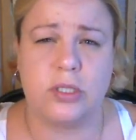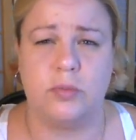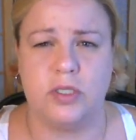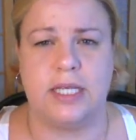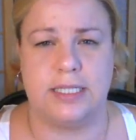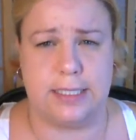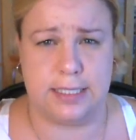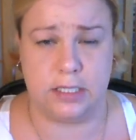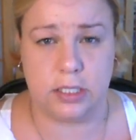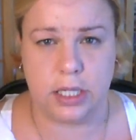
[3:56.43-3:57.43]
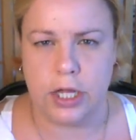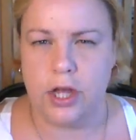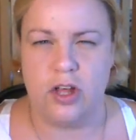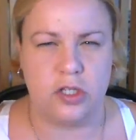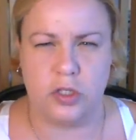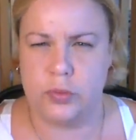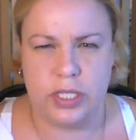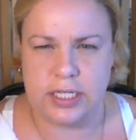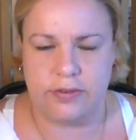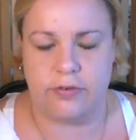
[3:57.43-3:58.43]
It's almost like a silk. So it's
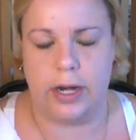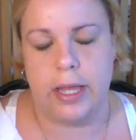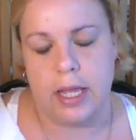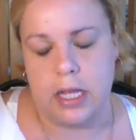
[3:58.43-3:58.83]
really different.